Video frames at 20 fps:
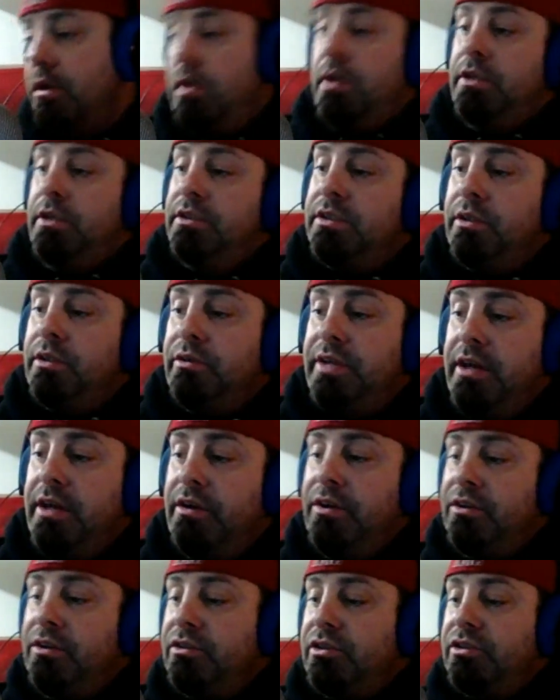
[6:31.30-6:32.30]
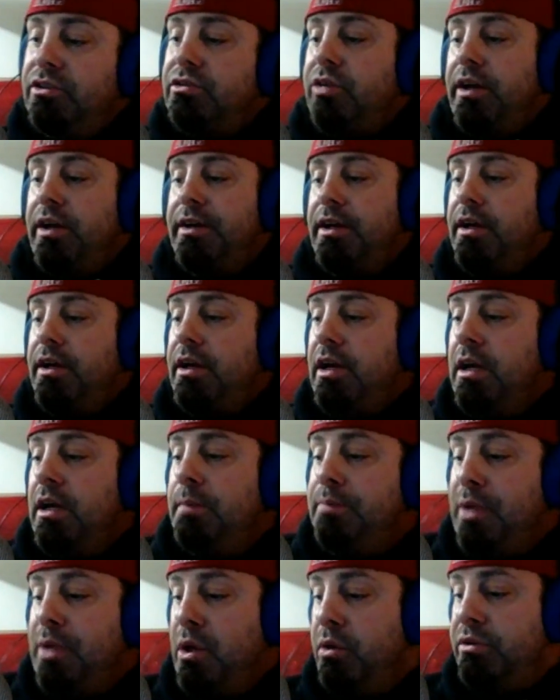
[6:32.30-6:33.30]
So Darren, you're just trying to
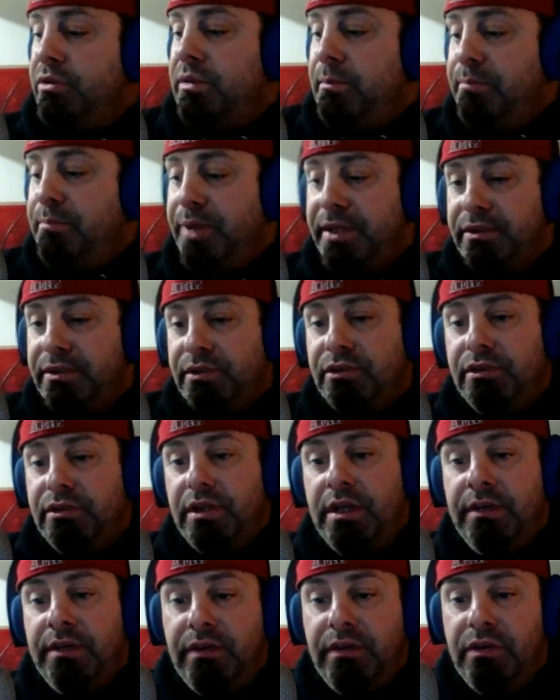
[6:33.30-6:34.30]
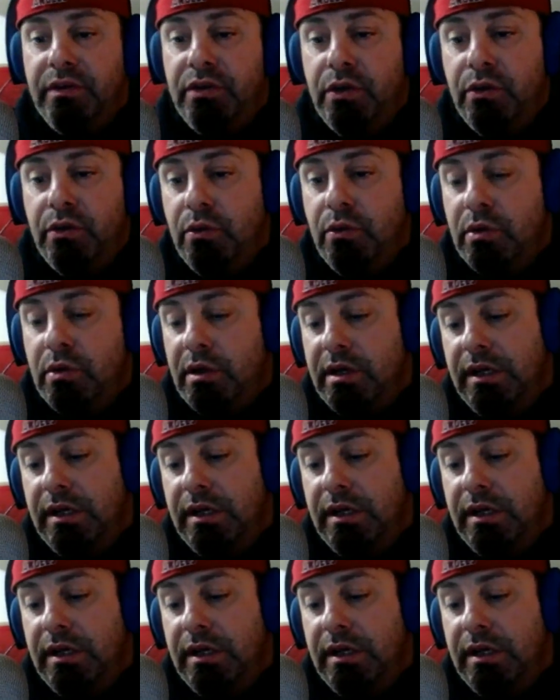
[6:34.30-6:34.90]
upload some pictures of New York.